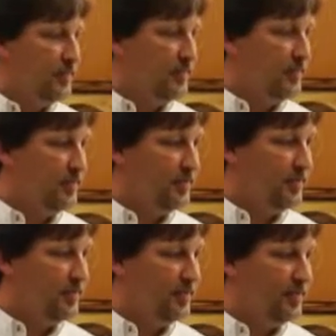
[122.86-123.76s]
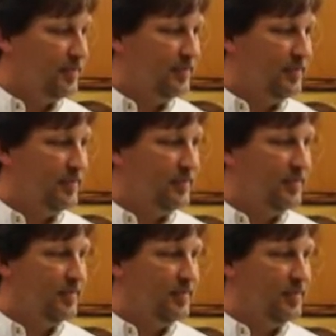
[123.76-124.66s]

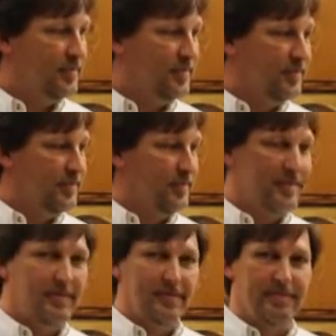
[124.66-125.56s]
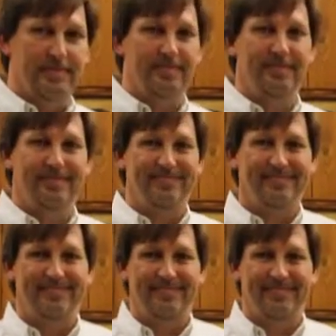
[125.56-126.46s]

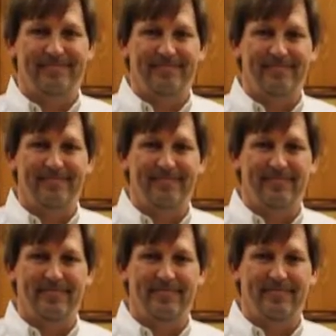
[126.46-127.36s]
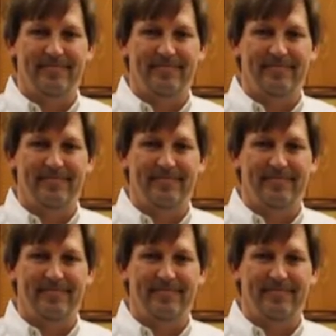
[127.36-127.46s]
[no speech]